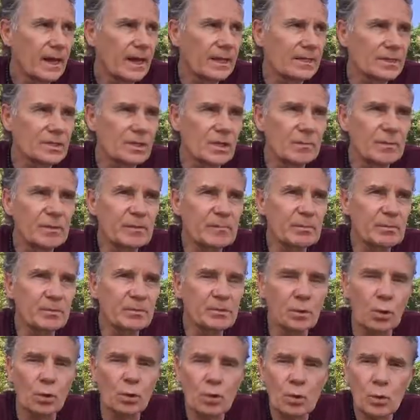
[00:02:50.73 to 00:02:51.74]
And some people
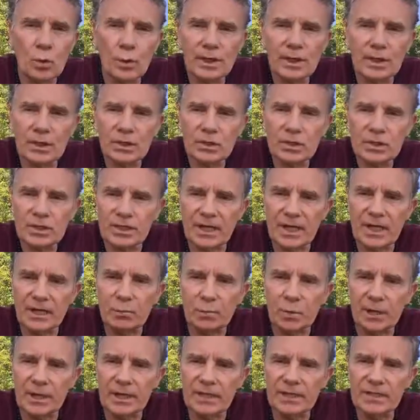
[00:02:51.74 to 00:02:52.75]
don't quite
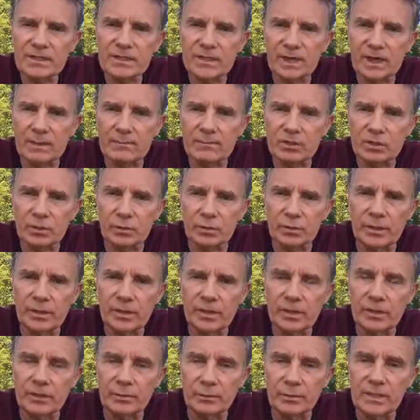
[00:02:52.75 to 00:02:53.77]
understand what it is that I'm
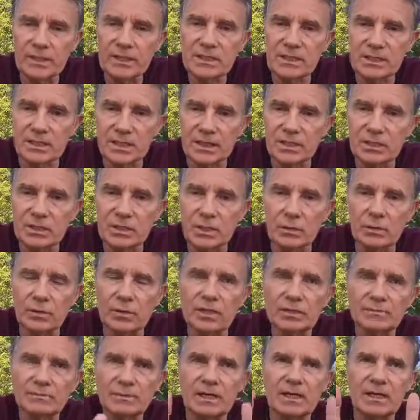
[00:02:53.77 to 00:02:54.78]
doing, and the reason they
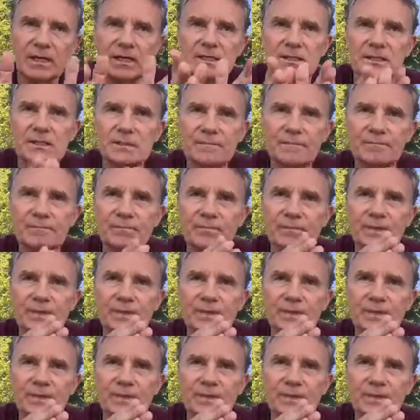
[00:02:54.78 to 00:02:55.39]
don't is because